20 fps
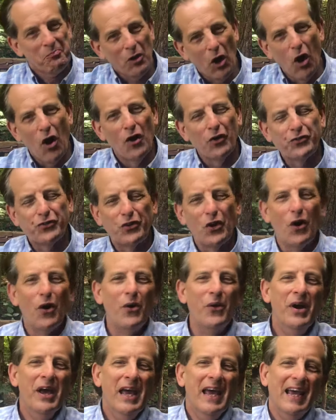
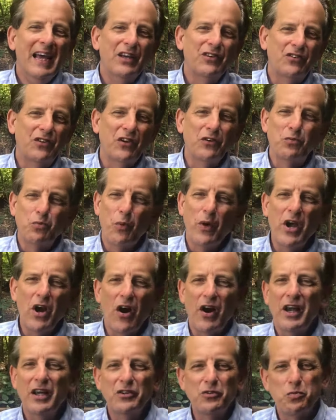Also, it says we
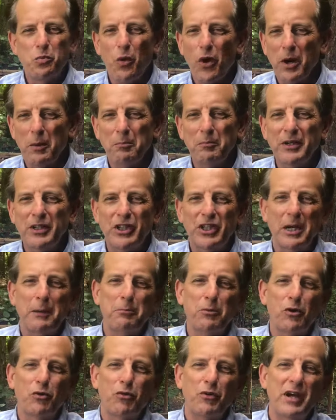are His
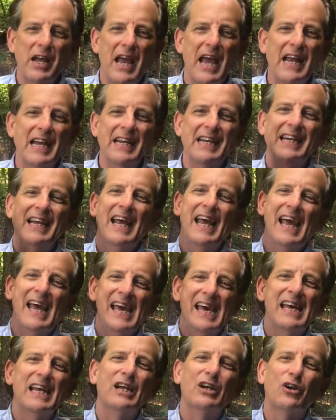workmanship, created
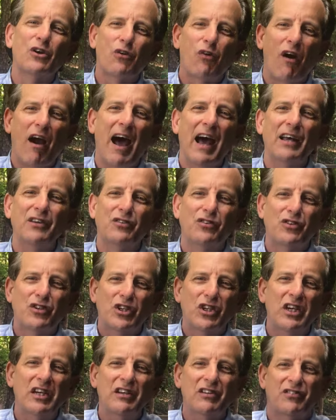in Christ
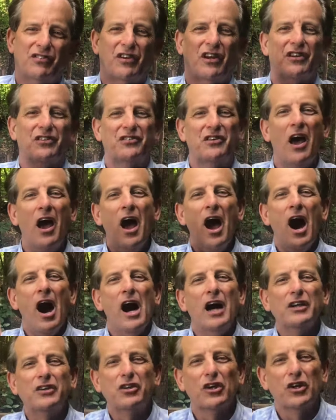Jesus
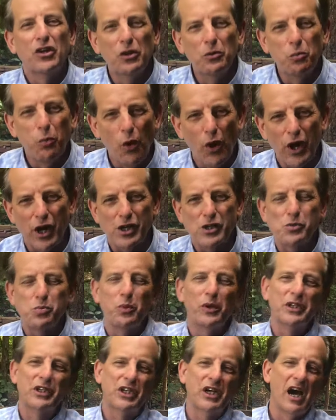unto good works,
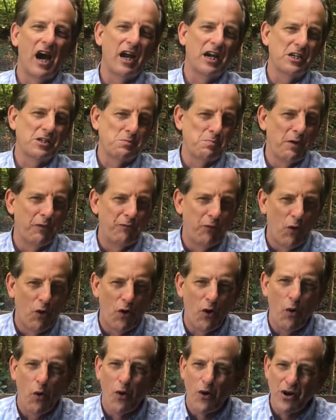which God has
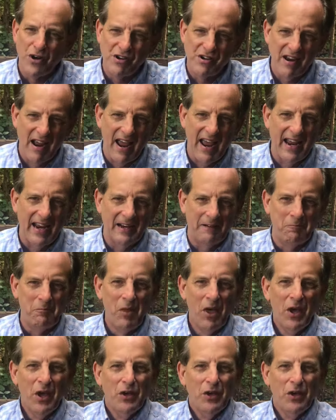before ordained.